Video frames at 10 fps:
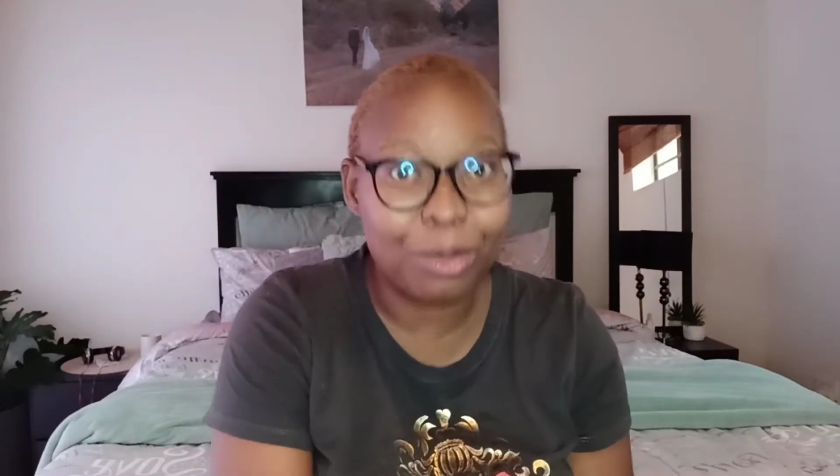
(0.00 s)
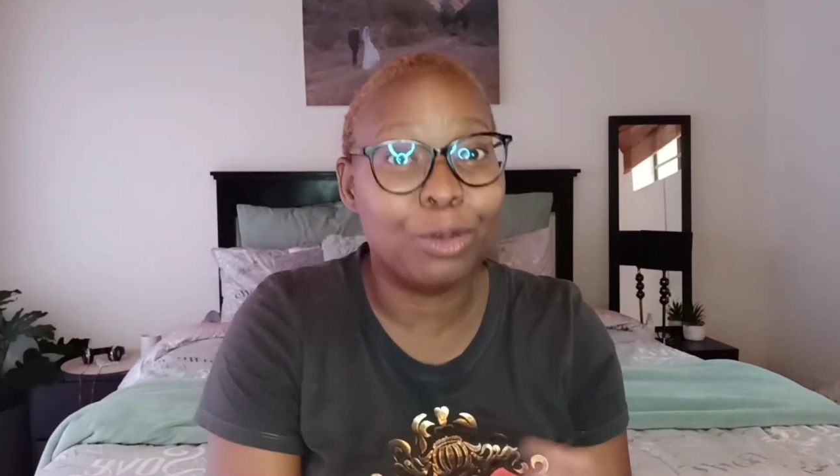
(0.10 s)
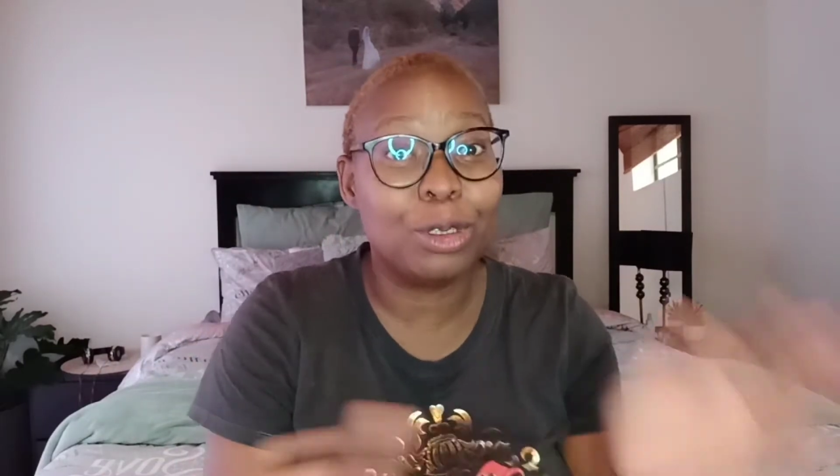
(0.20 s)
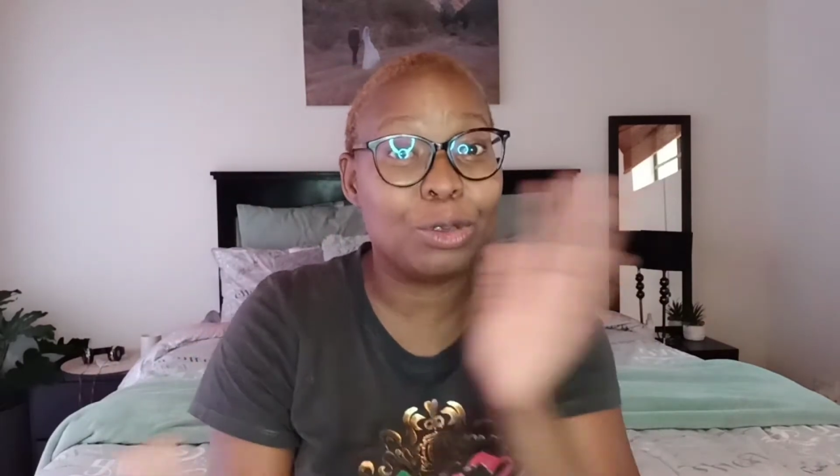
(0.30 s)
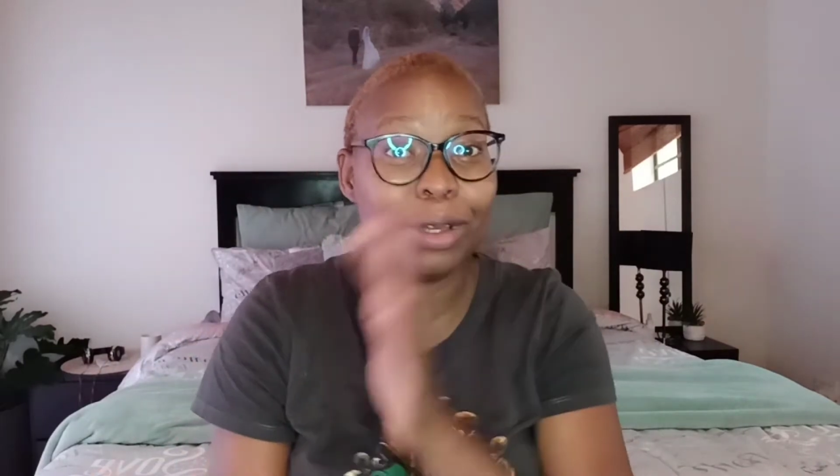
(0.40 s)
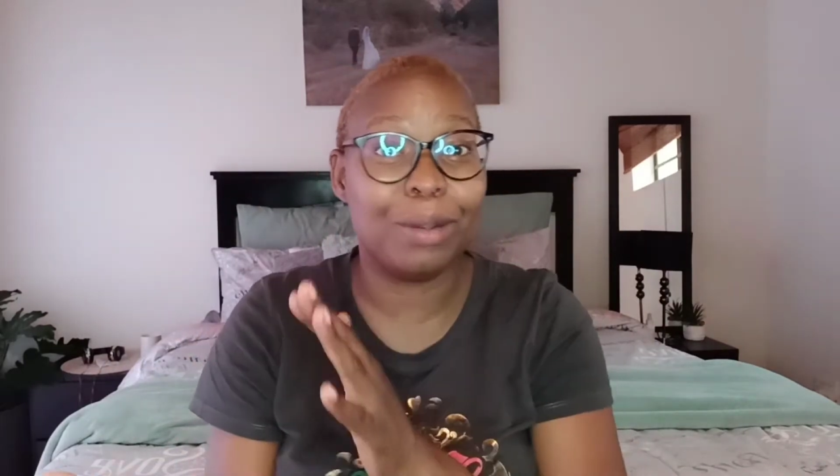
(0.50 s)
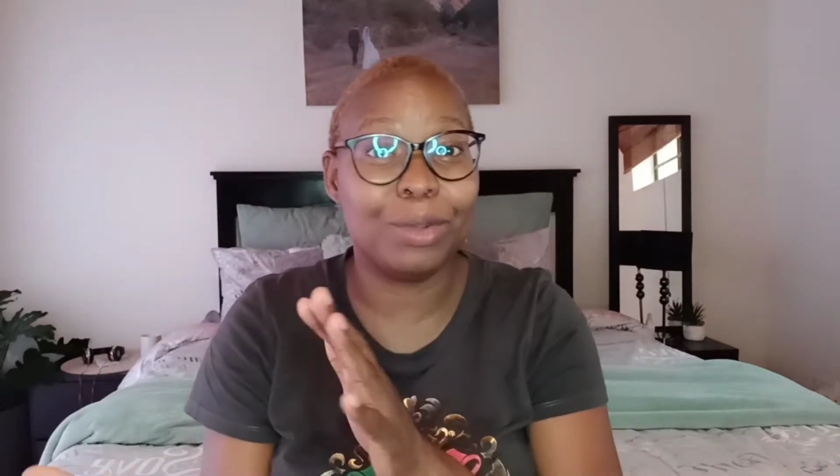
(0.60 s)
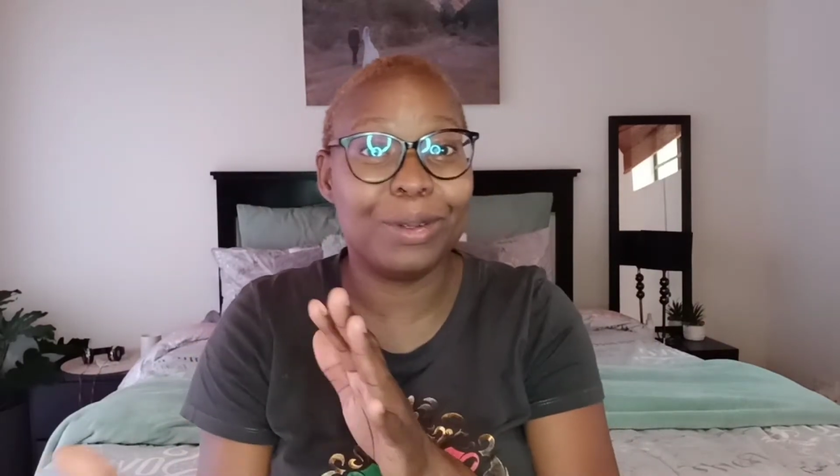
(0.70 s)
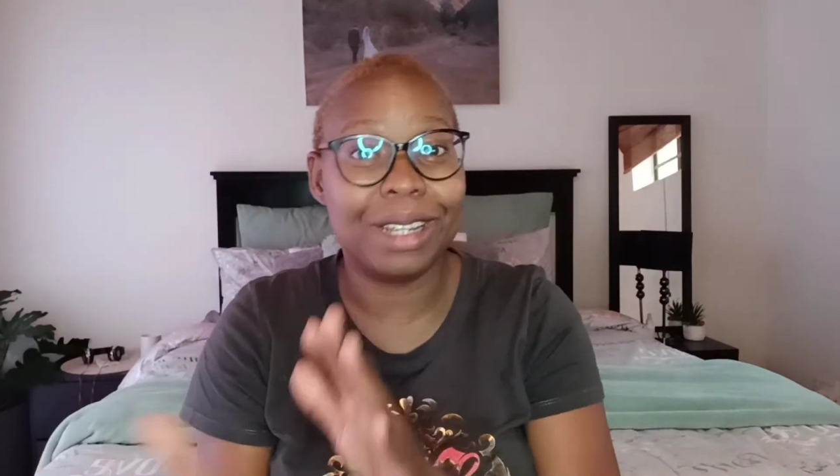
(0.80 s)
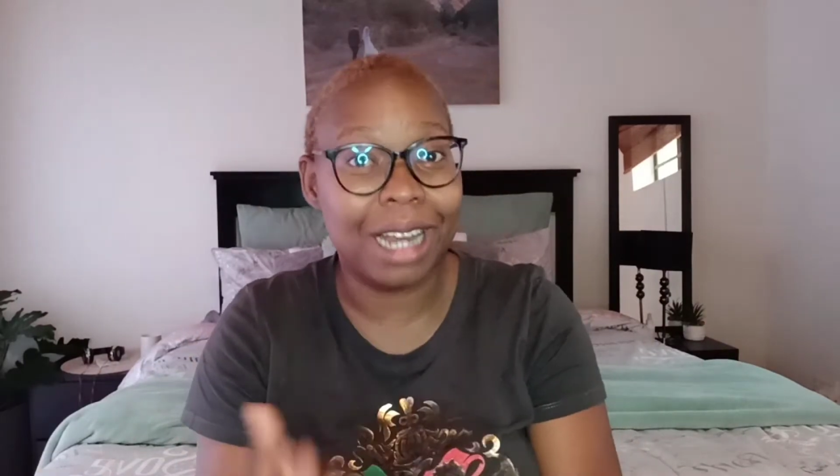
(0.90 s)
which is what I'm
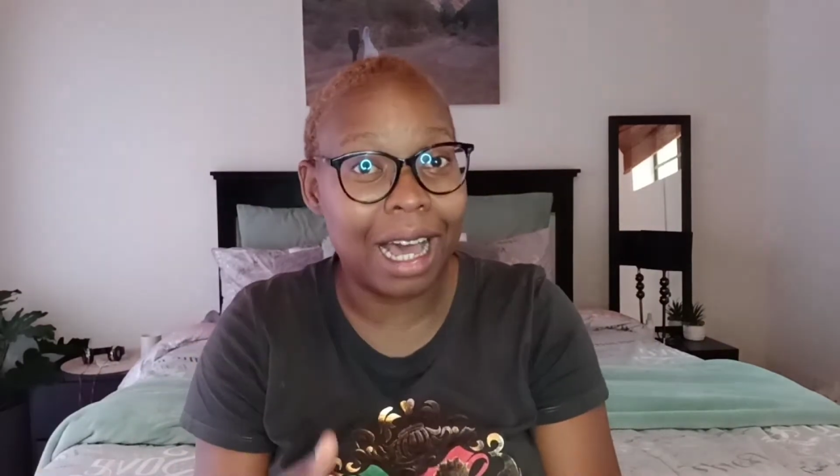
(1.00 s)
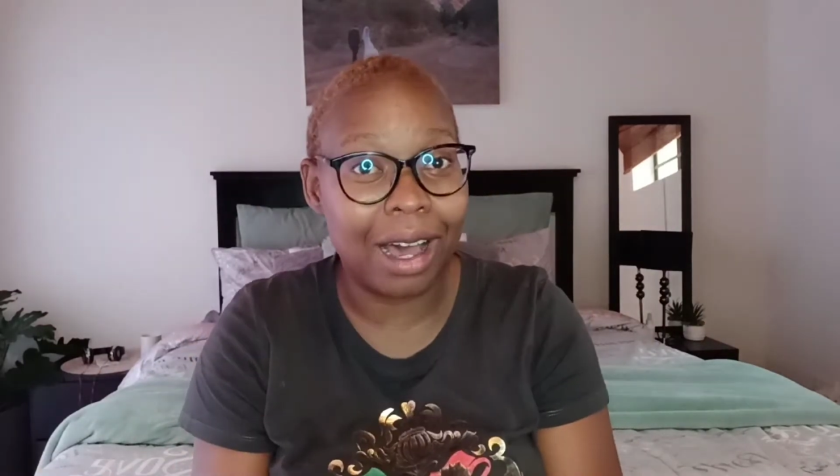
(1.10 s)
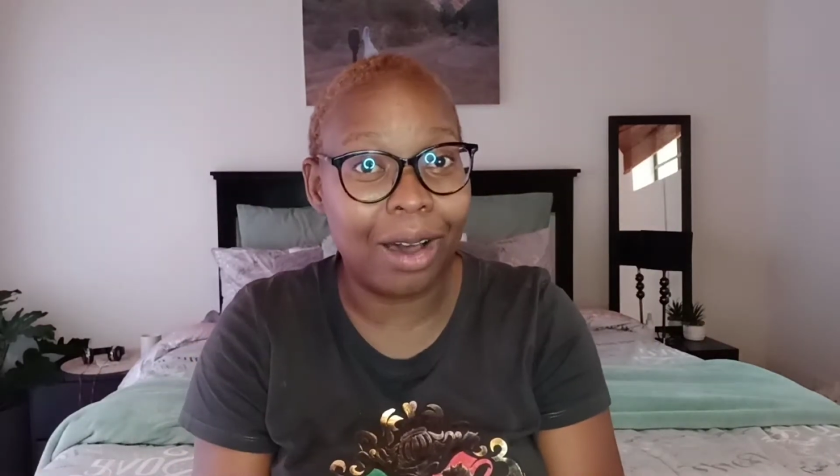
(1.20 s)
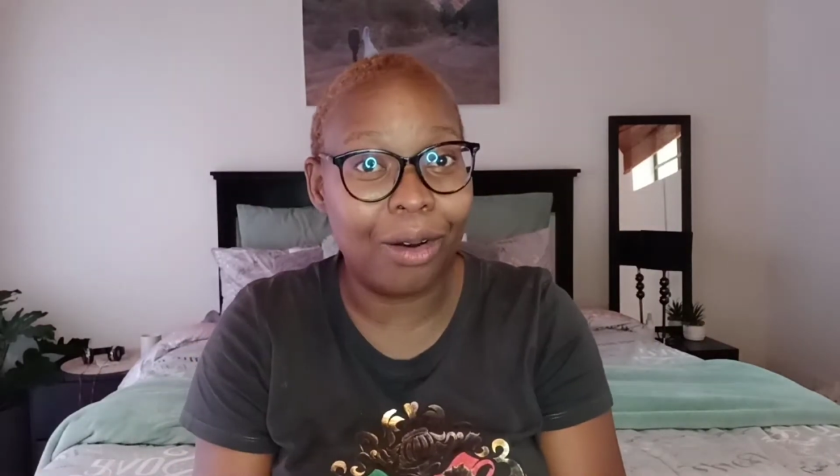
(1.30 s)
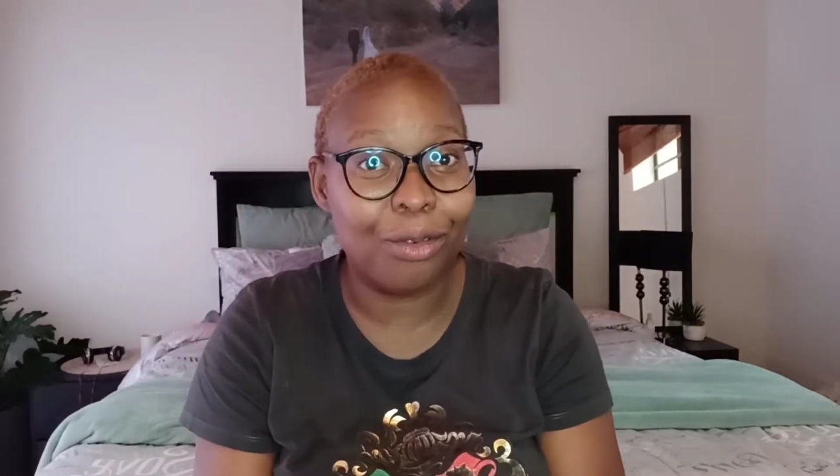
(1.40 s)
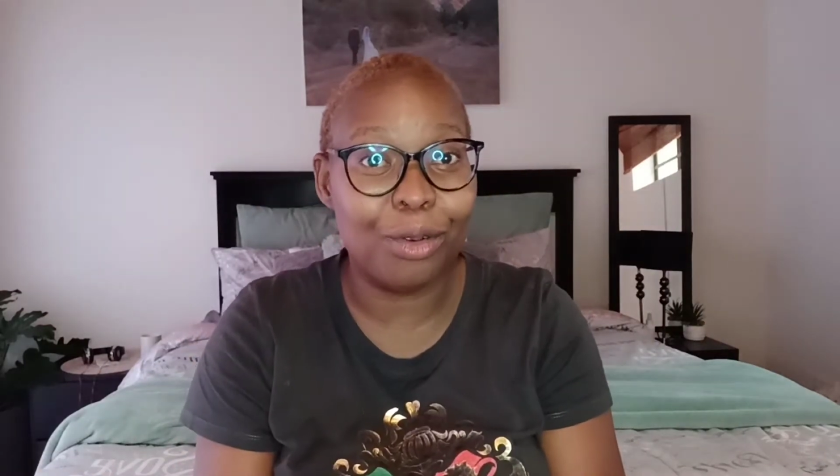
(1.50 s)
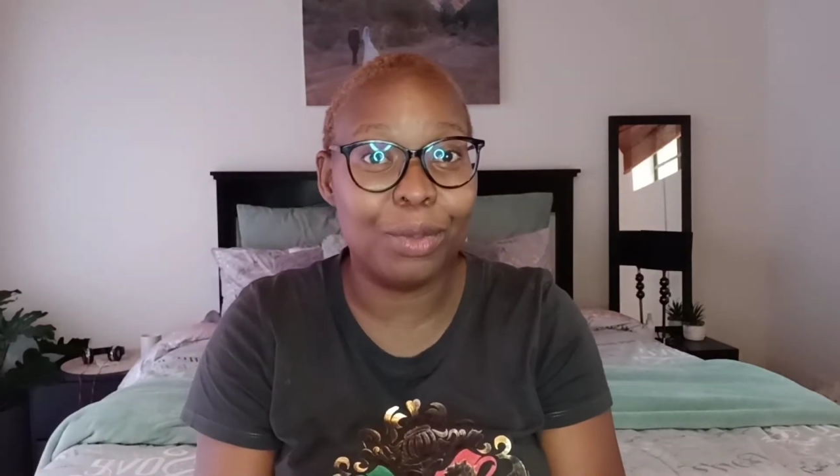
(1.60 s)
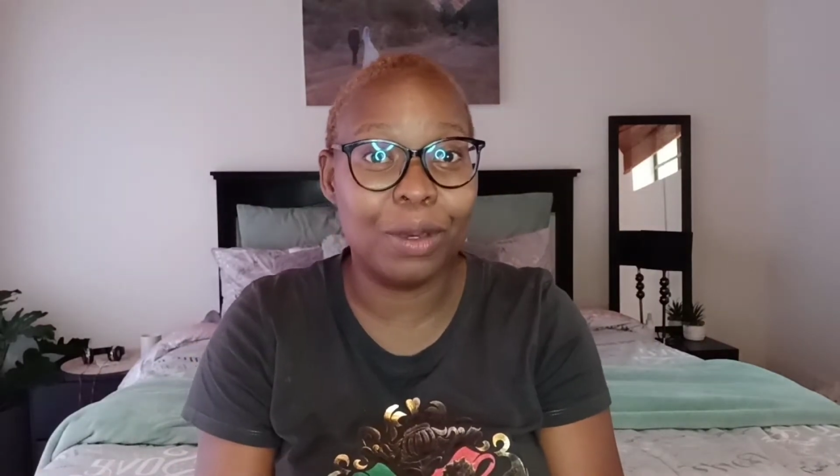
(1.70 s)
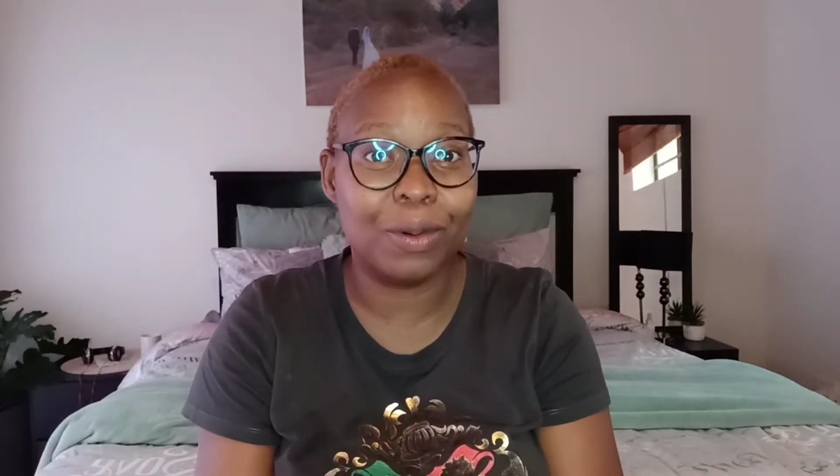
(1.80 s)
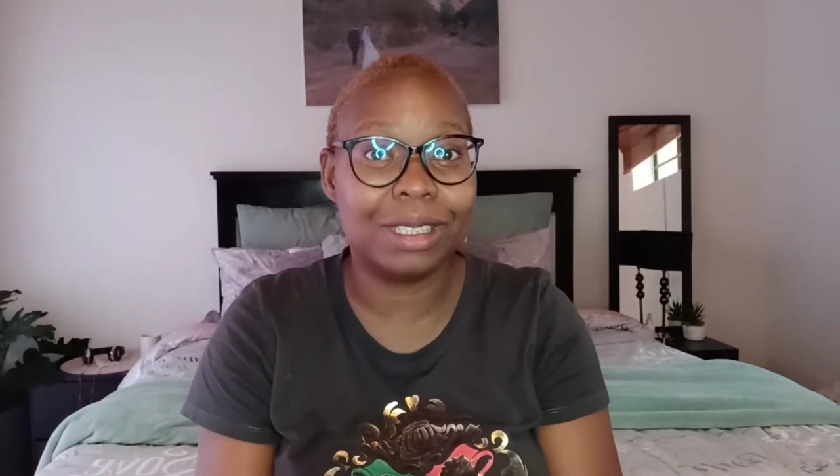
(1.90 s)
doing now, for
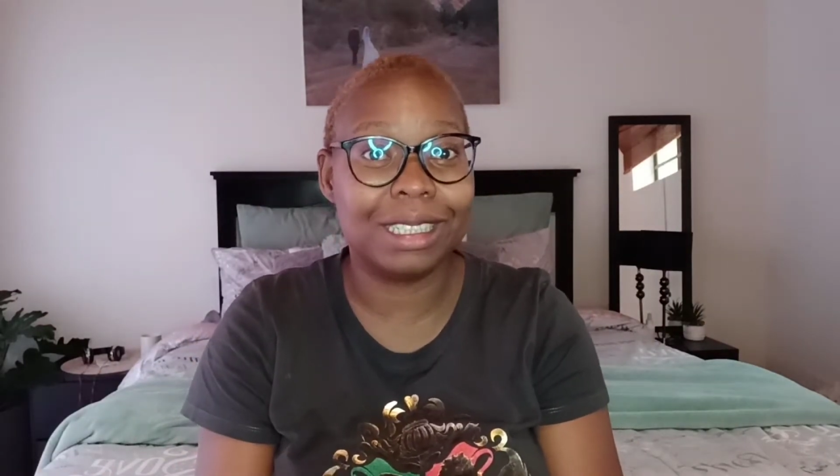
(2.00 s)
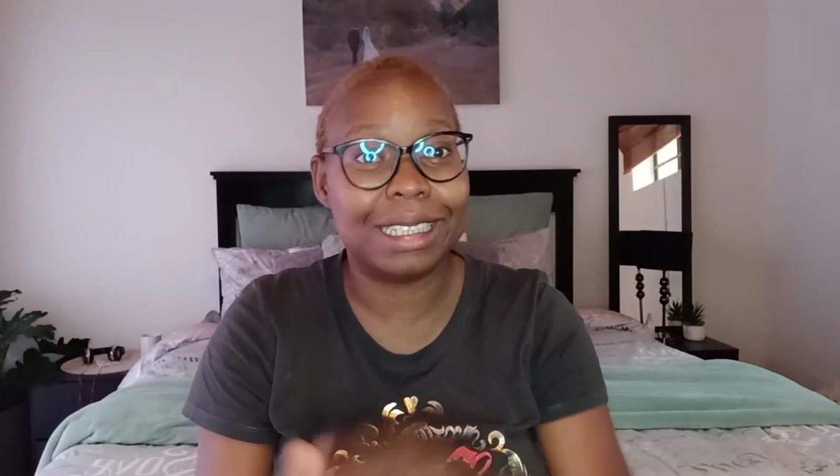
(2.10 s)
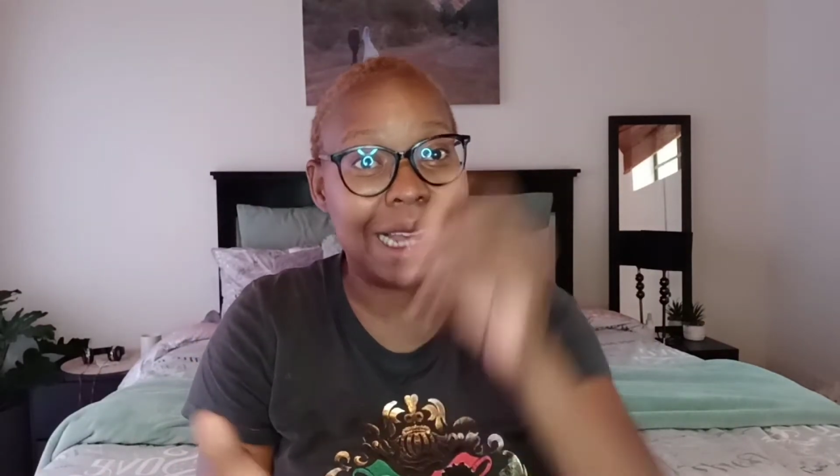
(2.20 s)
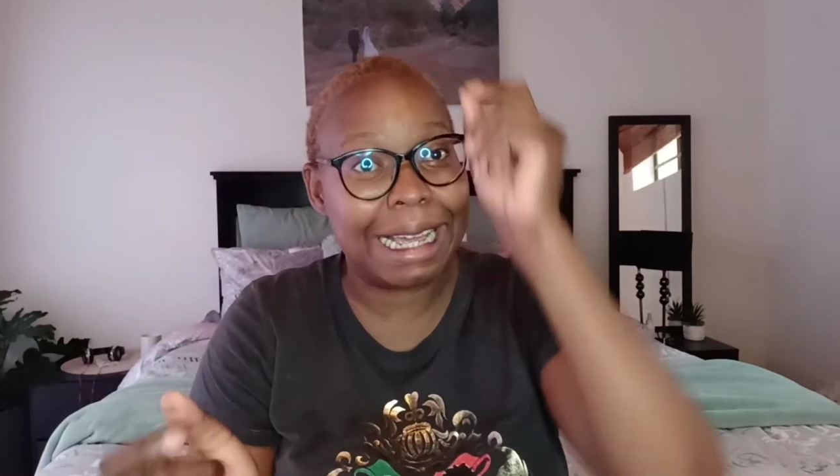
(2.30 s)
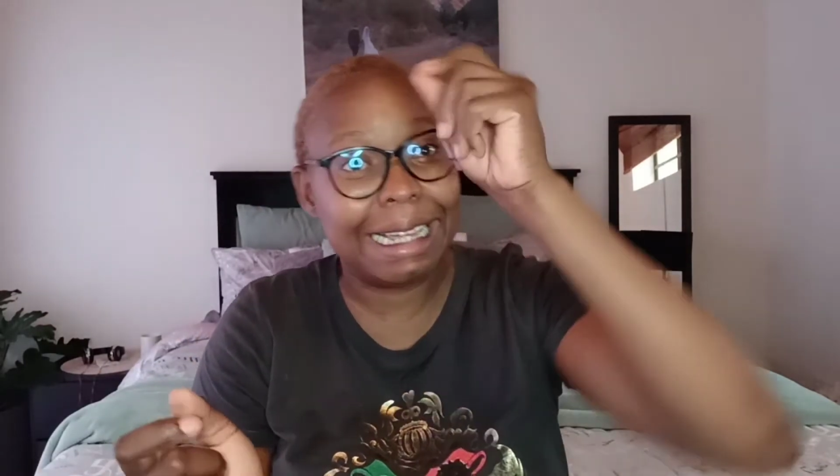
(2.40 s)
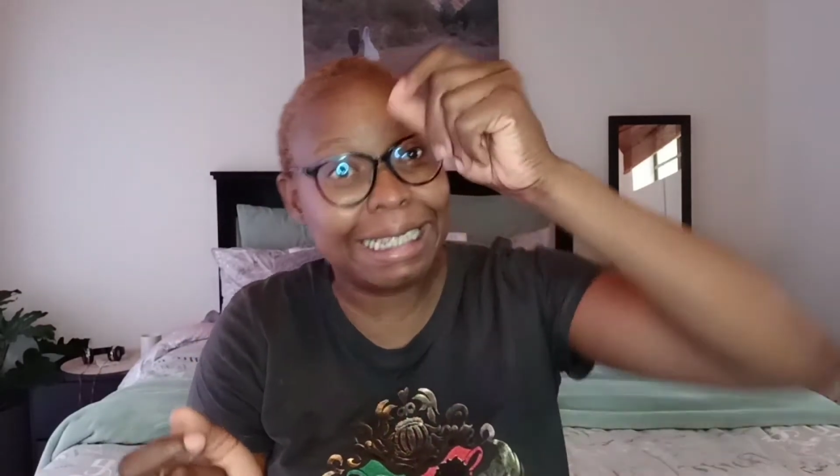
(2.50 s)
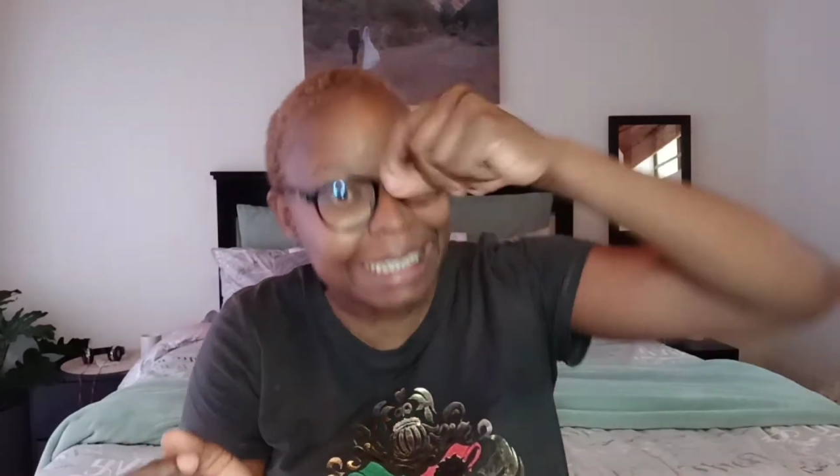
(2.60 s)
me was just like